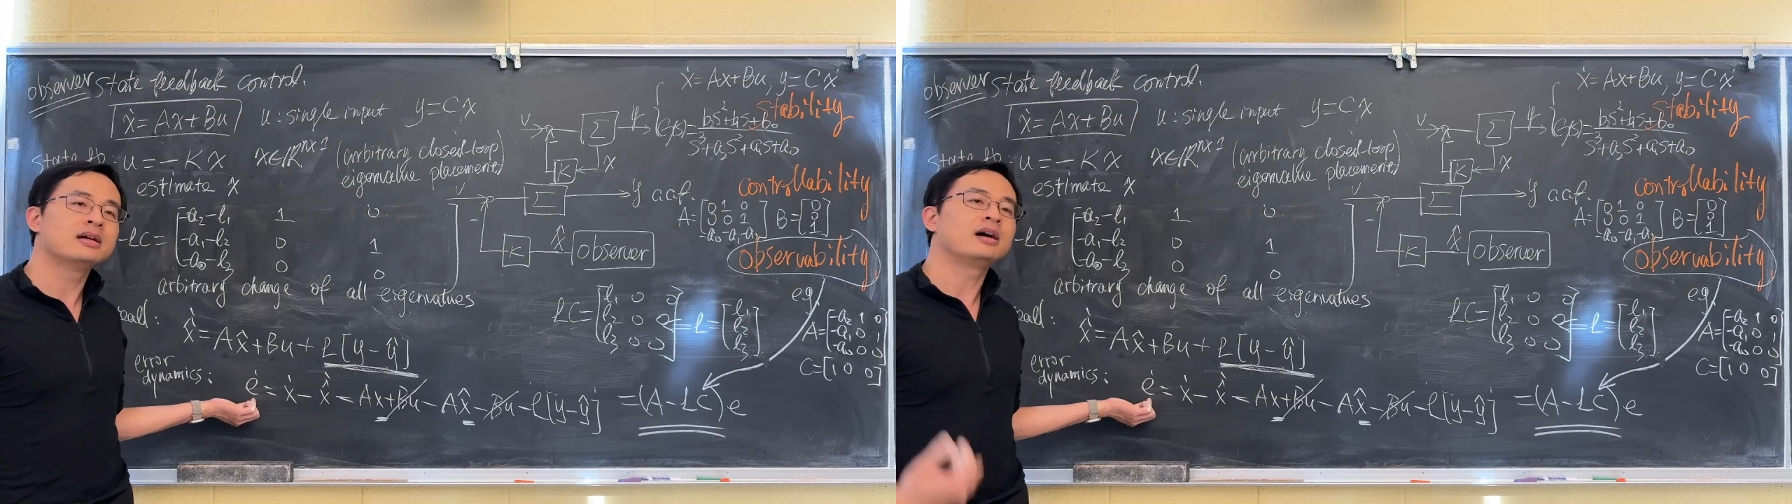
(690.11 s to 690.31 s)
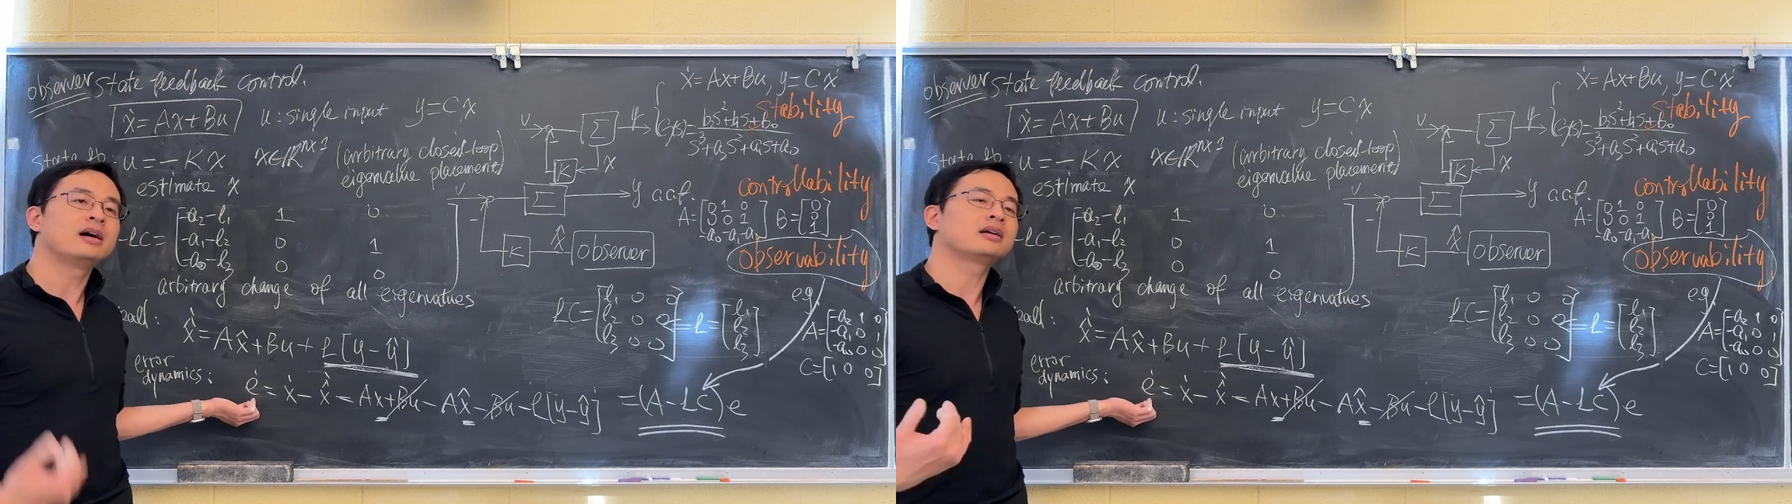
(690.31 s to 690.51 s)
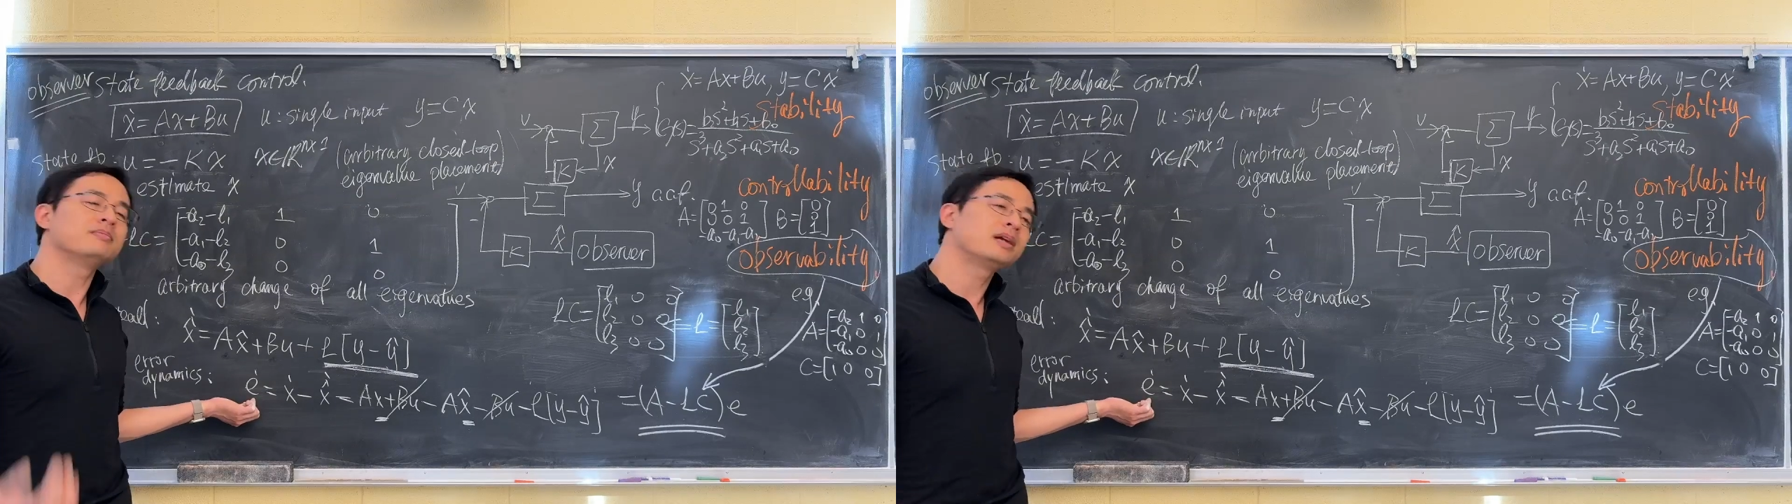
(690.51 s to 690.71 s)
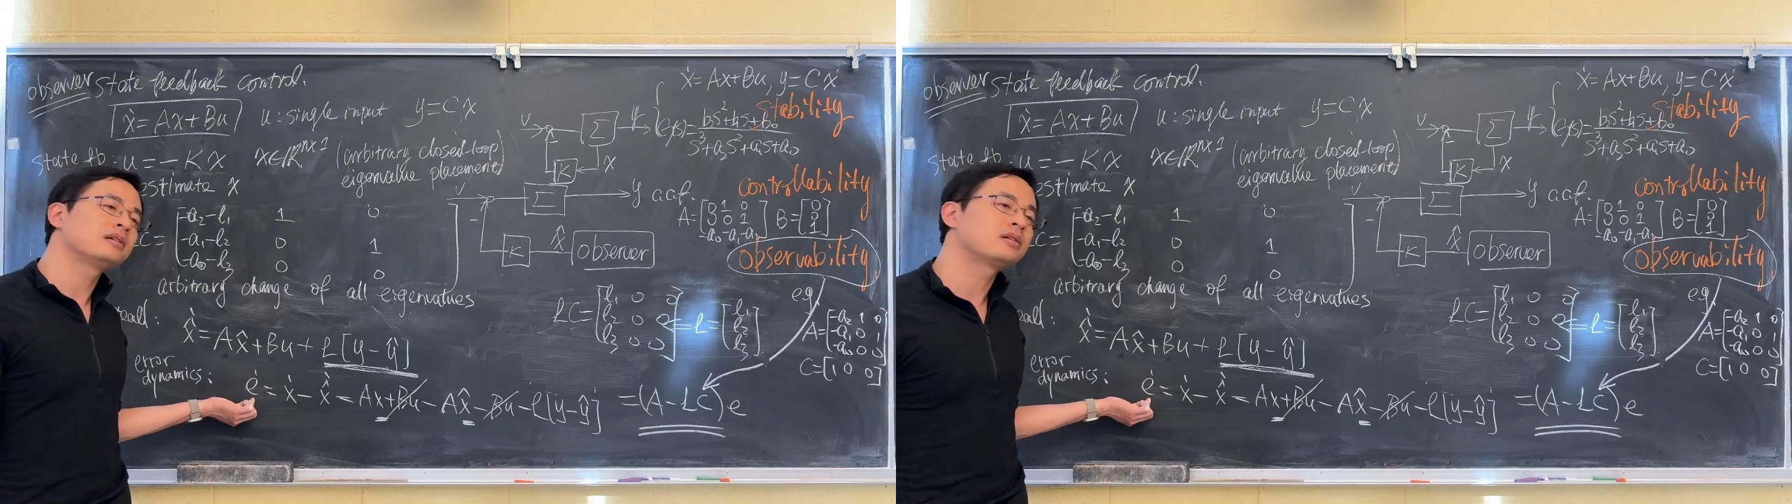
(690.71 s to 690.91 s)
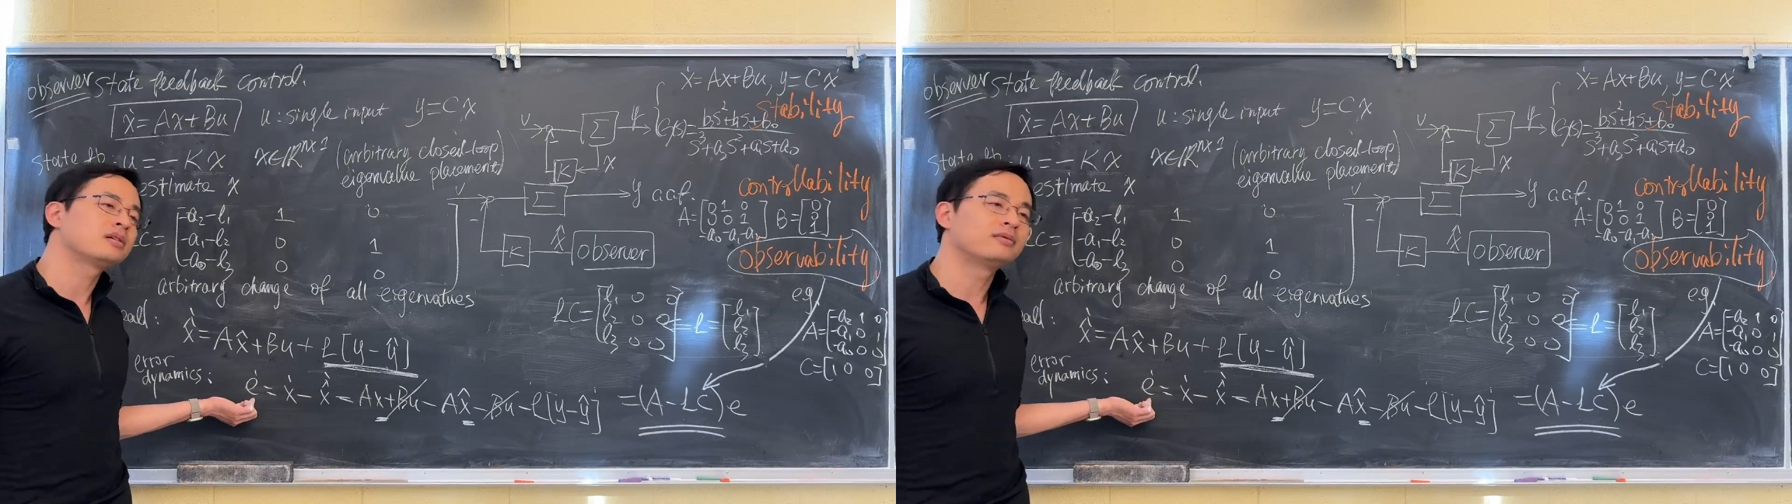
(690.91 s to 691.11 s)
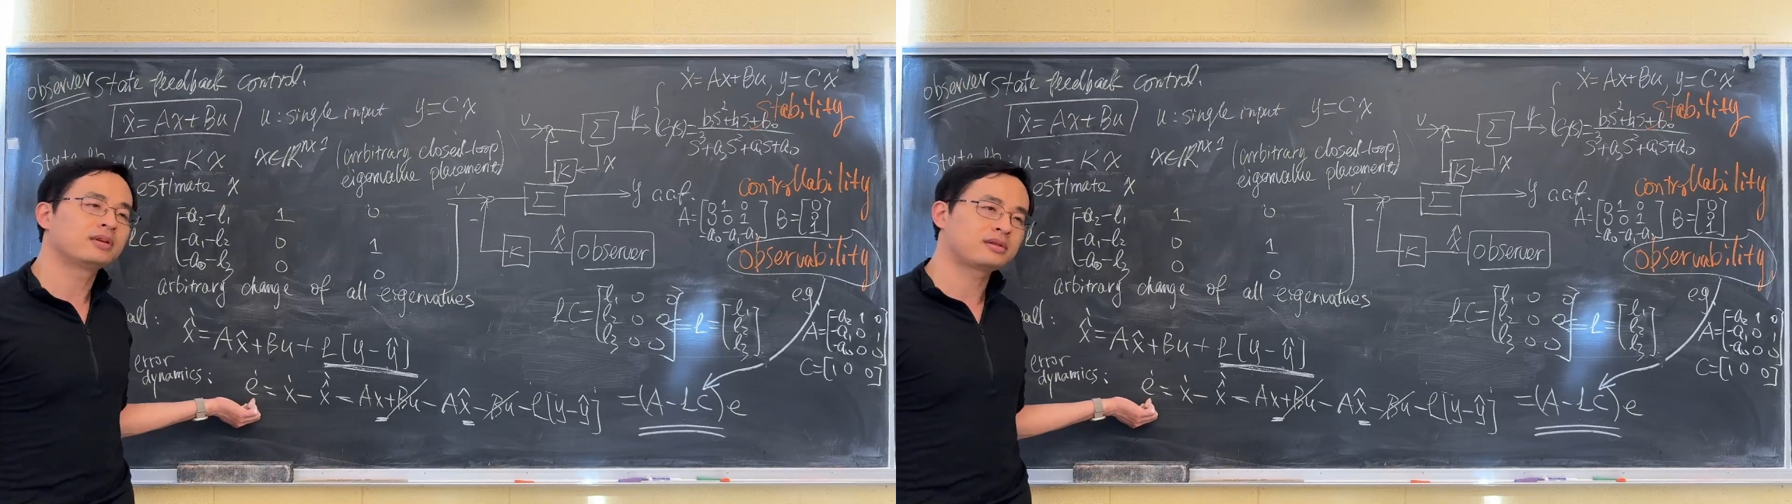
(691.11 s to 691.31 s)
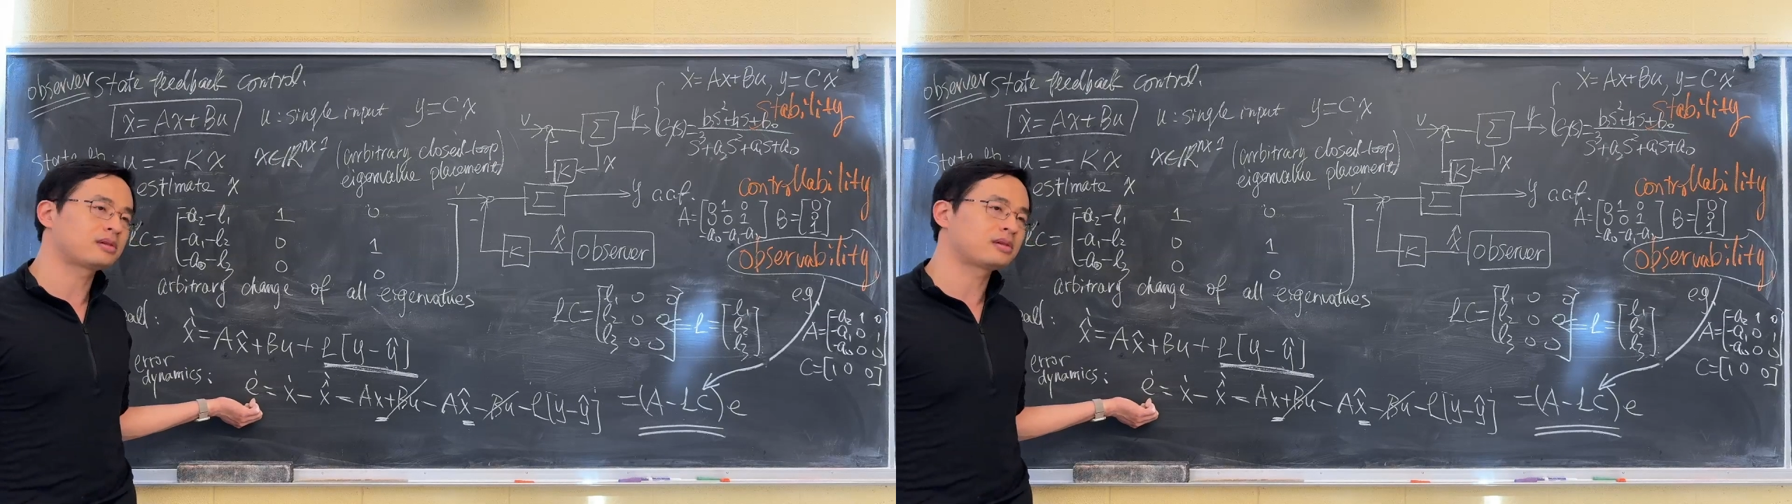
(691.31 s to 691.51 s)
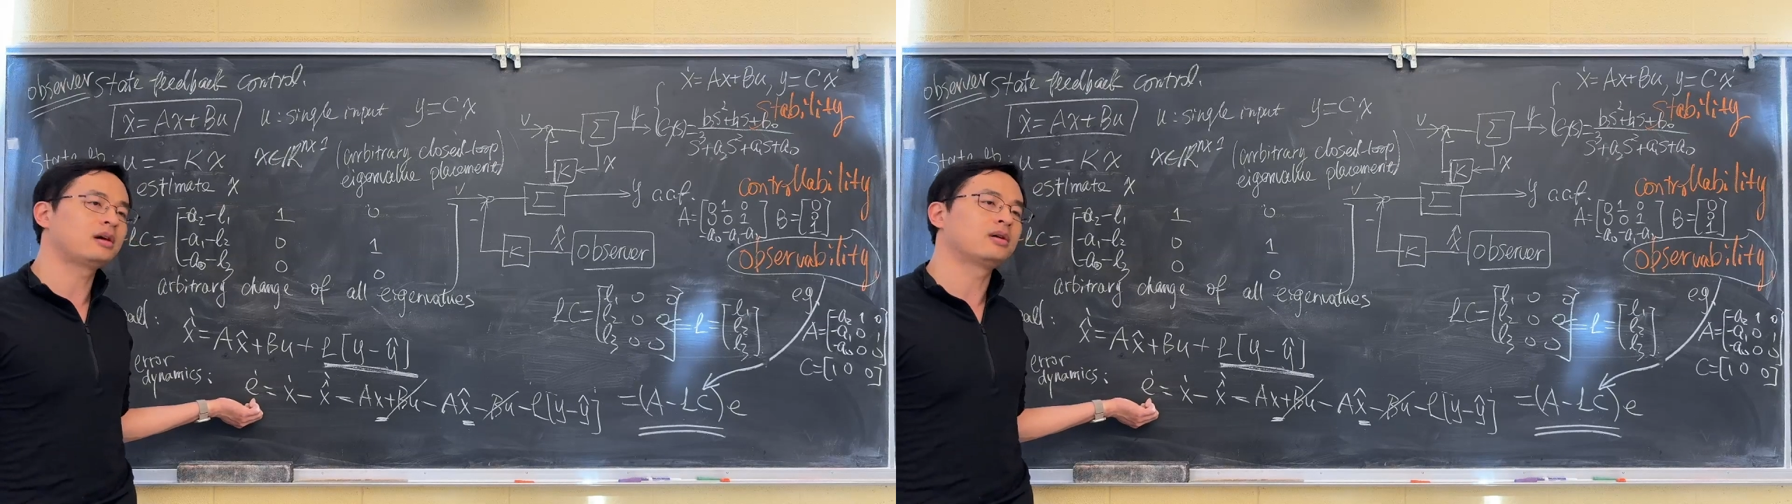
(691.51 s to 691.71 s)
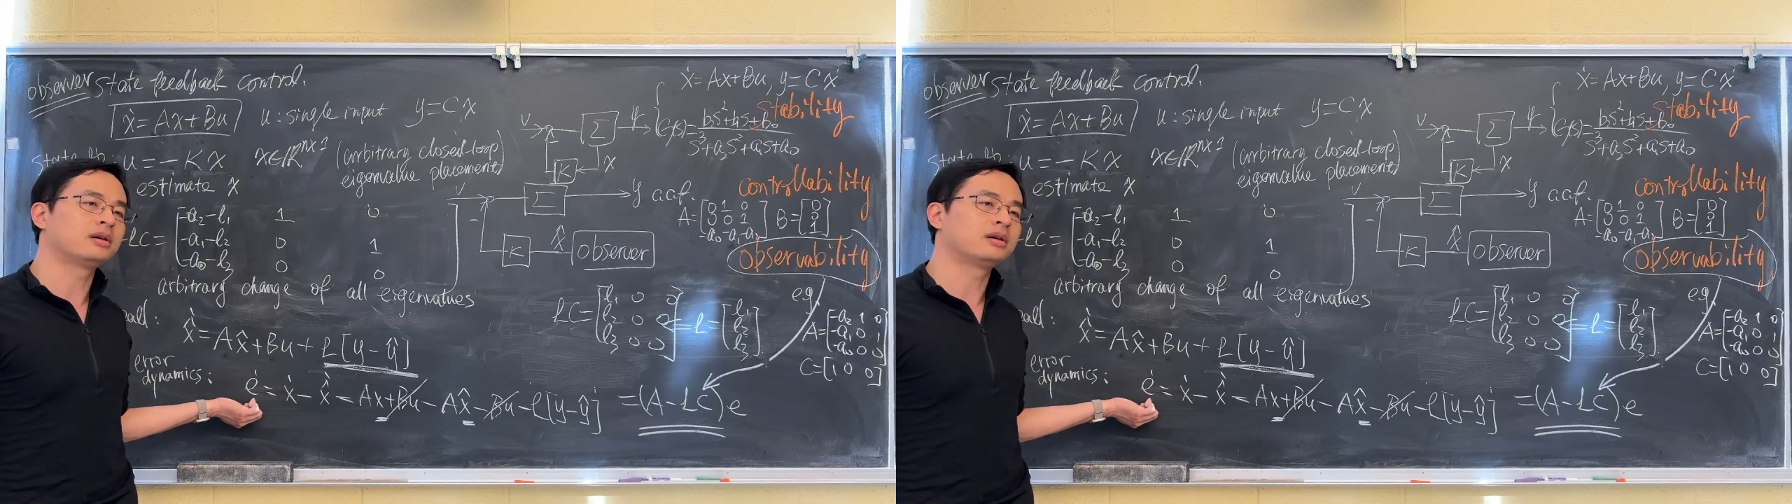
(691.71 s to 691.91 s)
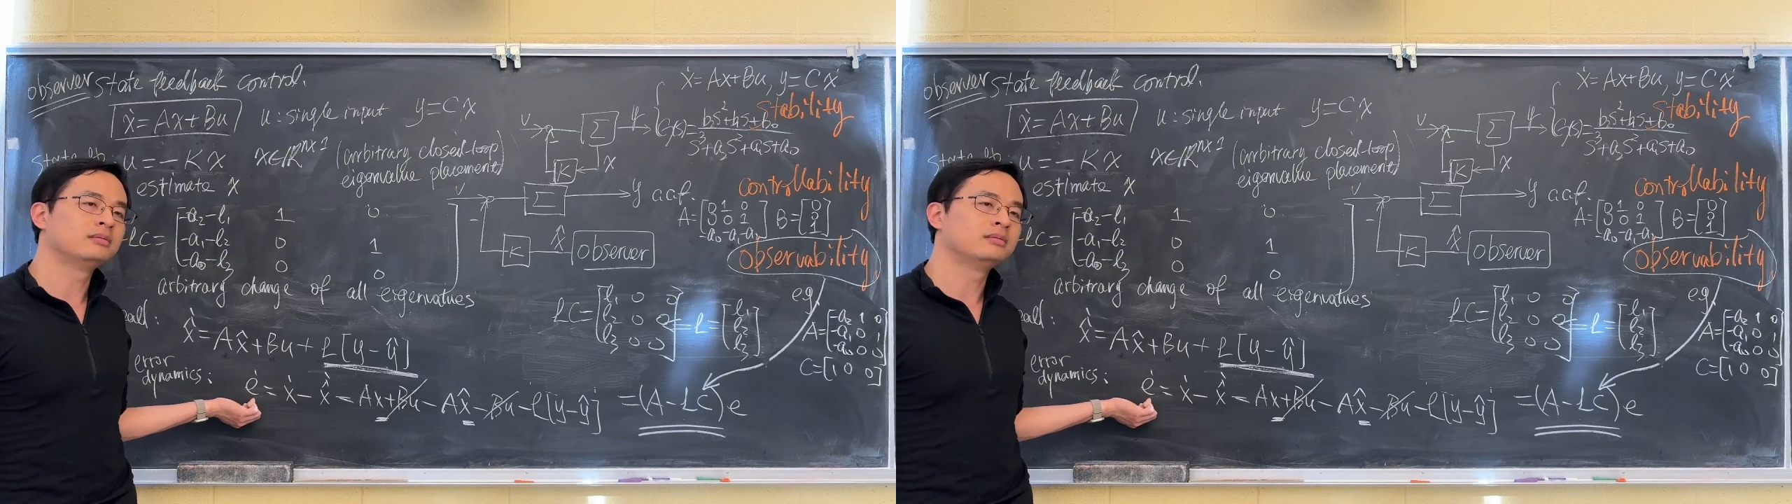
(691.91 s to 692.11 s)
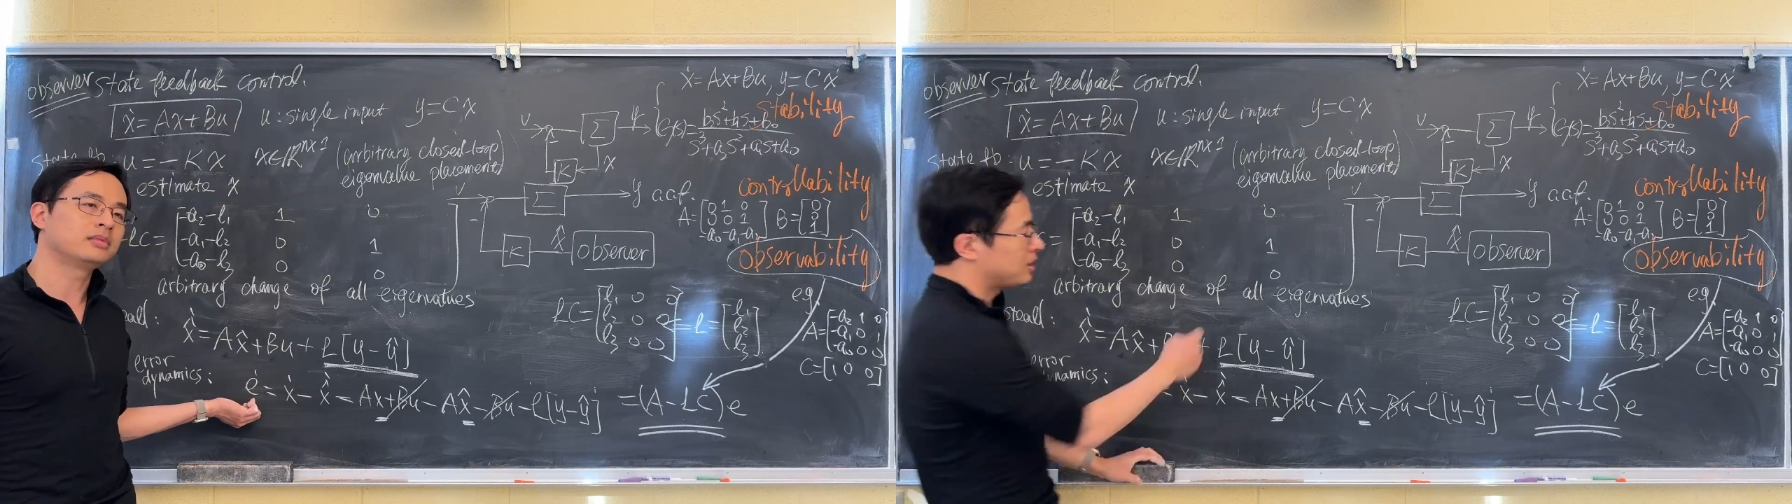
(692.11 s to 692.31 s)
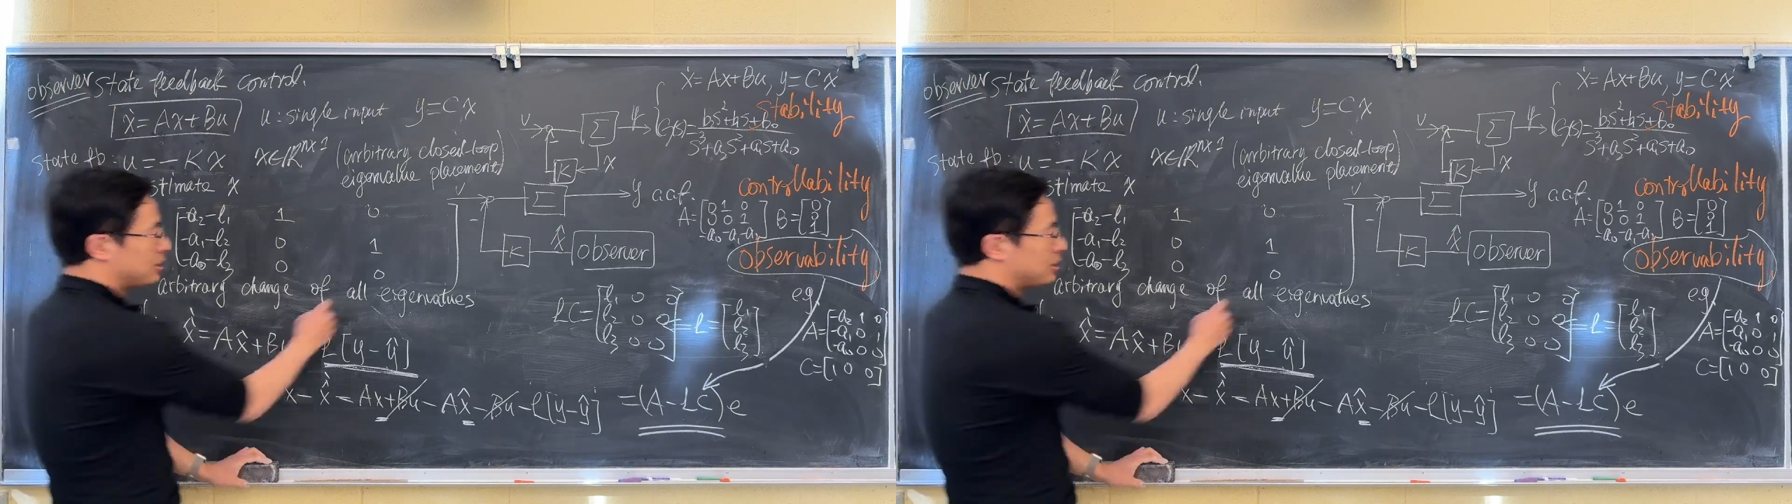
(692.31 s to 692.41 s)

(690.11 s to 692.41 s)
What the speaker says: I can make it to converge slower. So